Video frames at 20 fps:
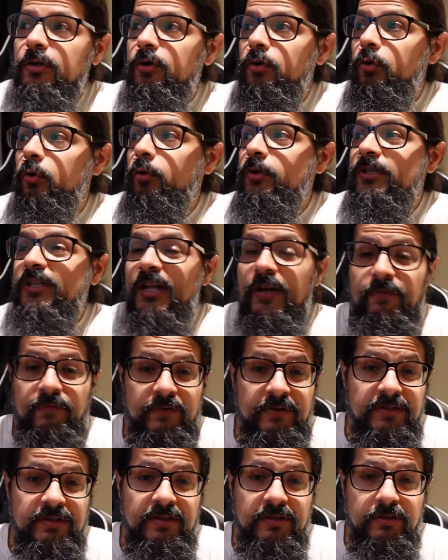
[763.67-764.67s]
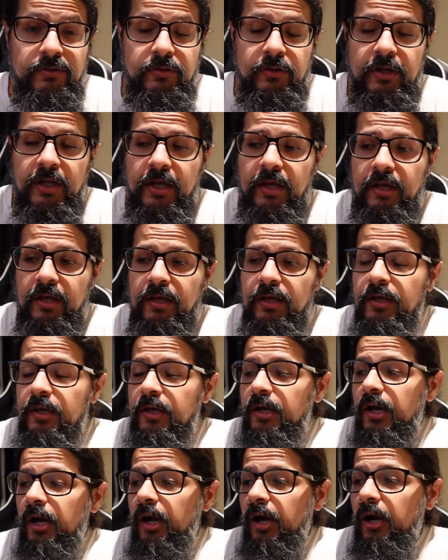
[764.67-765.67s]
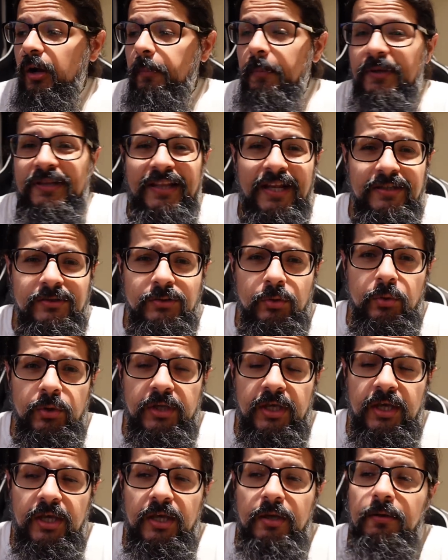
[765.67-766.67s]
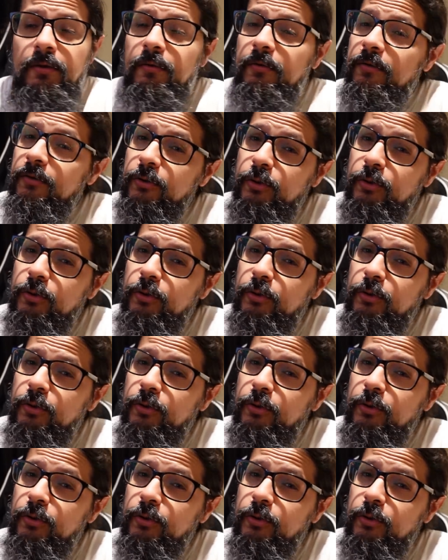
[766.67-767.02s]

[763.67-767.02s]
No deficit today, but that's okay.